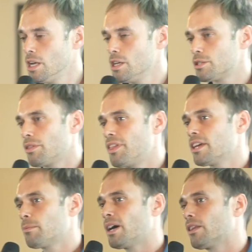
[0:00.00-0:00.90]
So
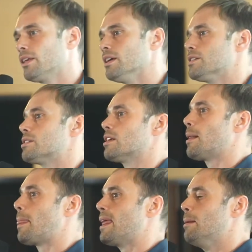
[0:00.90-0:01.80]
think about this.
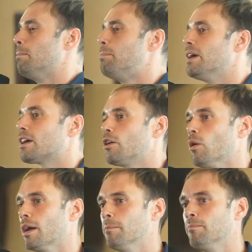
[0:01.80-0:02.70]
In
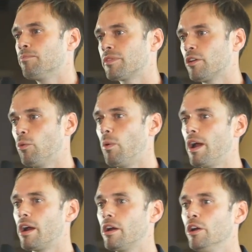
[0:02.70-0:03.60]
Bitcoin,
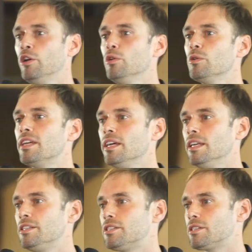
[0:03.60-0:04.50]
where who
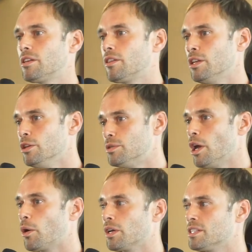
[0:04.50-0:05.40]
gets the new
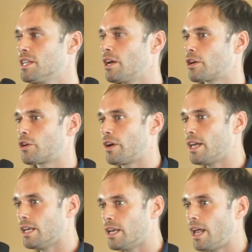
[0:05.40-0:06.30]
tokens that are
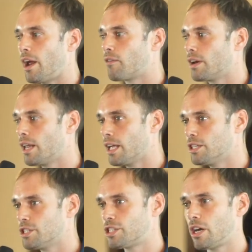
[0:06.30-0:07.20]
created every day?
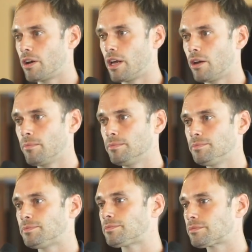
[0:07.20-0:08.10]
Just shout it out.
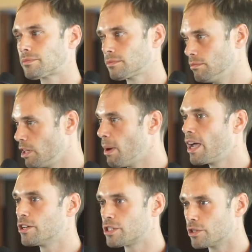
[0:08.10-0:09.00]
The
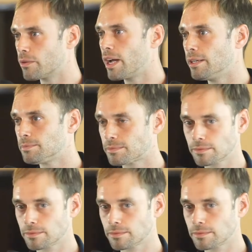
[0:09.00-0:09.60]
miners do, right.